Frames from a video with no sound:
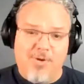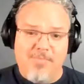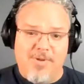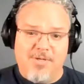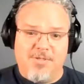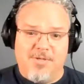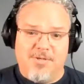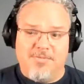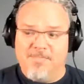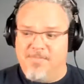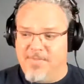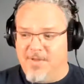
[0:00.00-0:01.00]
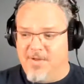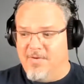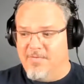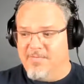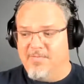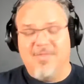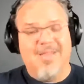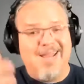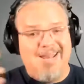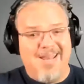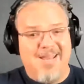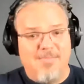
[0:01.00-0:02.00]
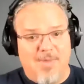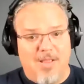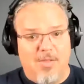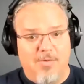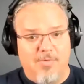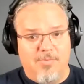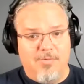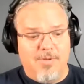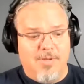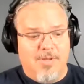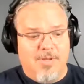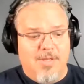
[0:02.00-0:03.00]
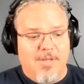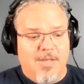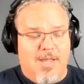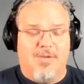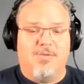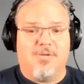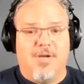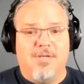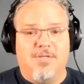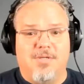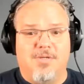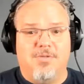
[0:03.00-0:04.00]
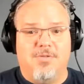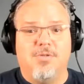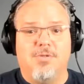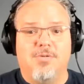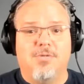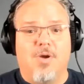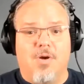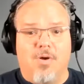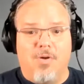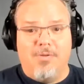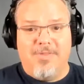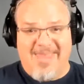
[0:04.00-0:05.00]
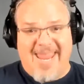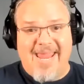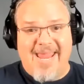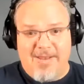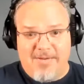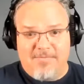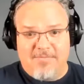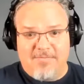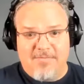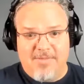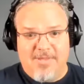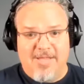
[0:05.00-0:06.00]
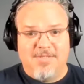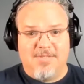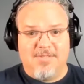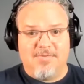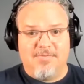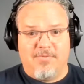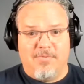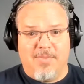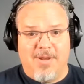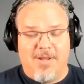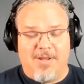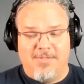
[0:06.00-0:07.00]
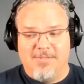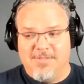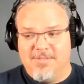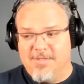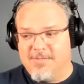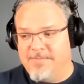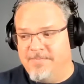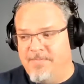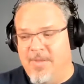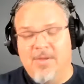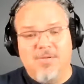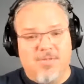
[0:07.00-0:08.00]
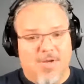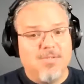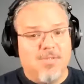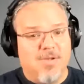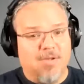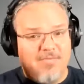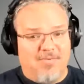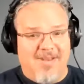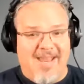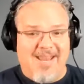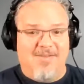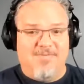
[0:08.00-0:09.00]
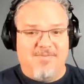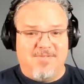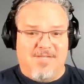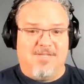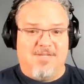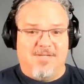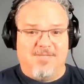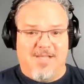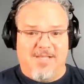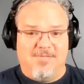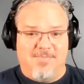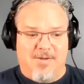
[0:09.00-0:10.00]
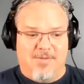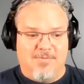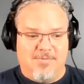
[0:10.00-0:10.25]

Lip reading: mission of lightening my load and trying to choose all native lenses for my Nikon Z6. So I was looking for native Z6 lens mount